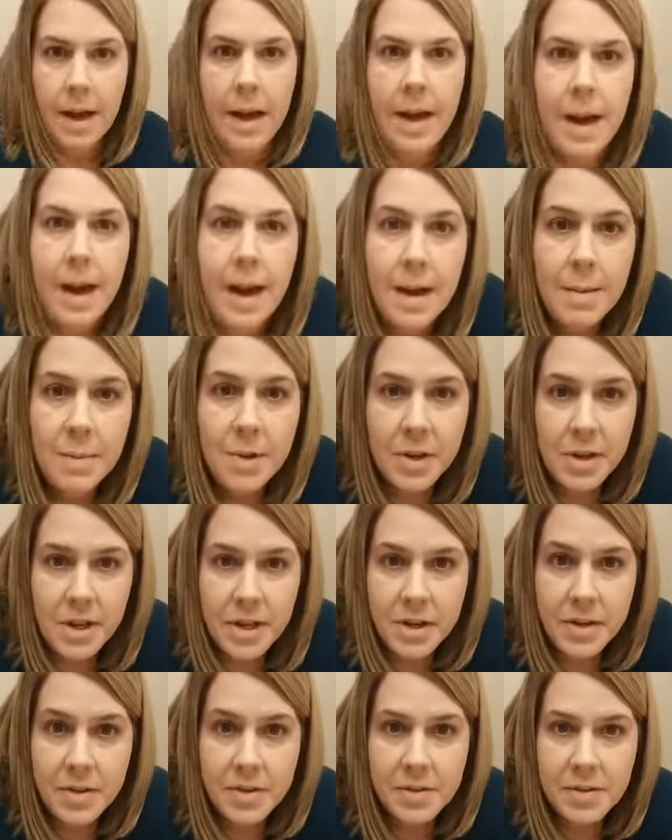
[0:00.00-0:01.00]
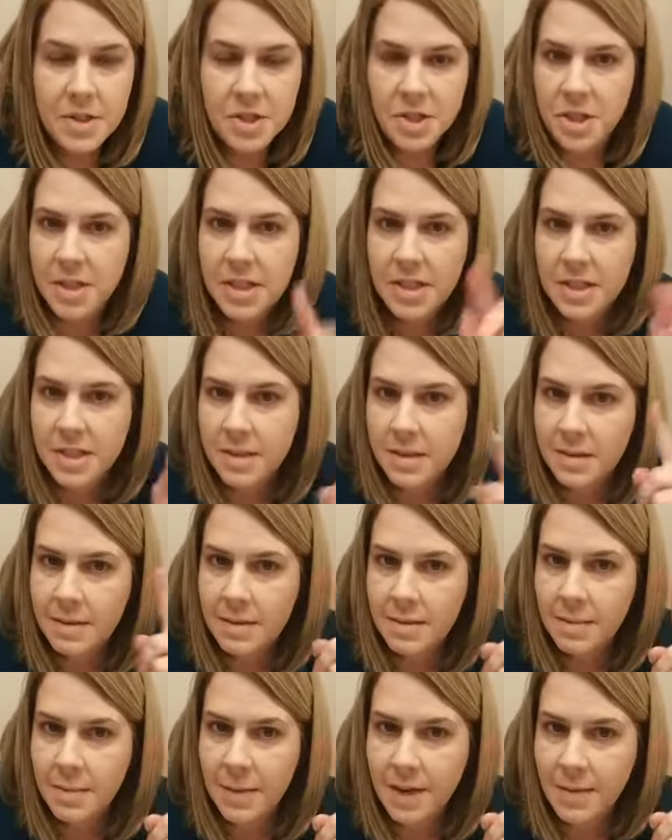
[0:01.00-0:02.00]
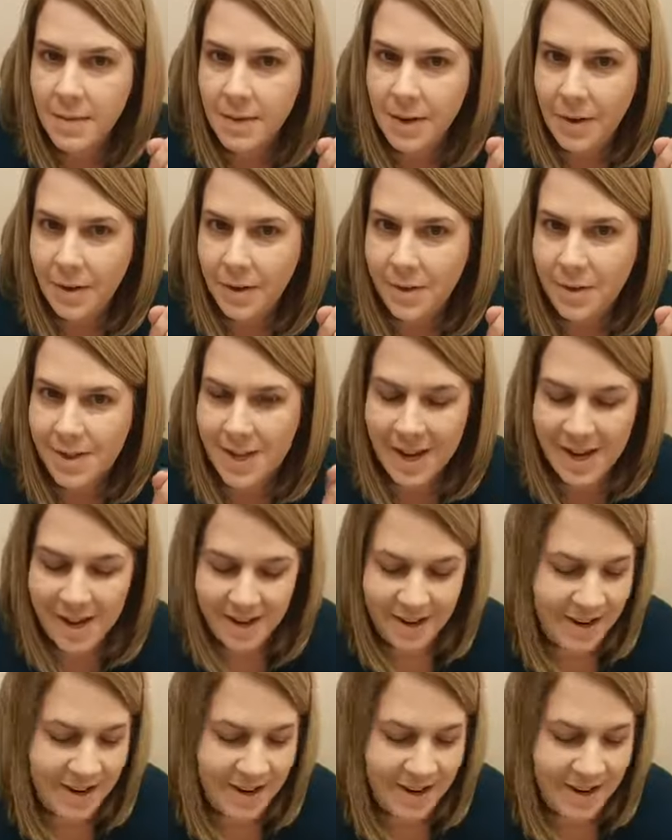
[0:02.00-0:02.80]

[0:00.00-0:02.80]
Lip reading: I'm going to use just my fingers.